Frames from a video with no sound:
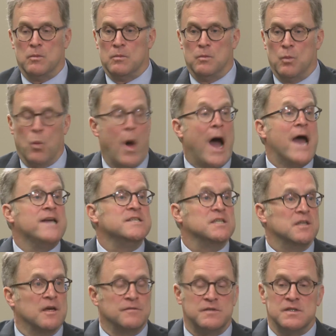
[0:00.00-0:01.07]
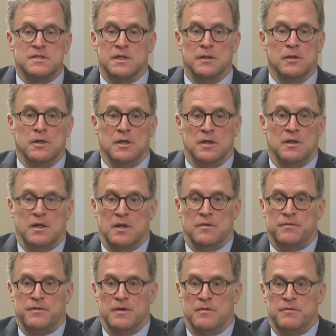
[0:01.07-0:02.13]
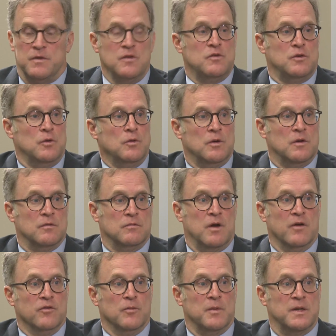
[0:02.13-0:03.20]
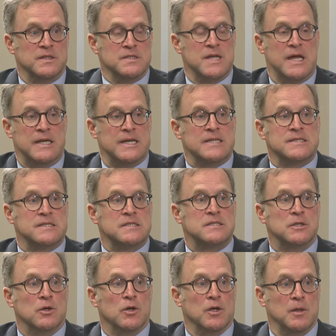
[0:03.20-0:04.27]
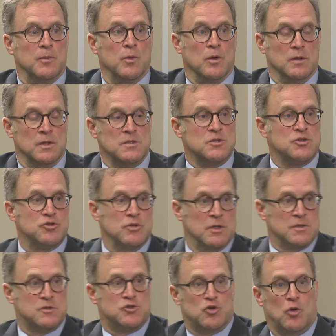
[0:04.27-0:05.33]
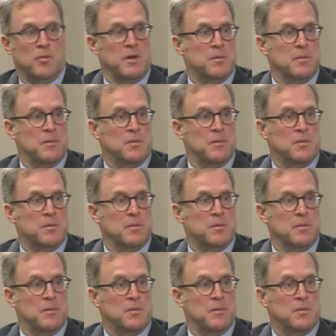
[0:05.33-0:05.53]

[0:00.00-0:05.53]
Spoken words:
wise enough to say, look at it, if this unit of government is not necessary anymore, let's show me a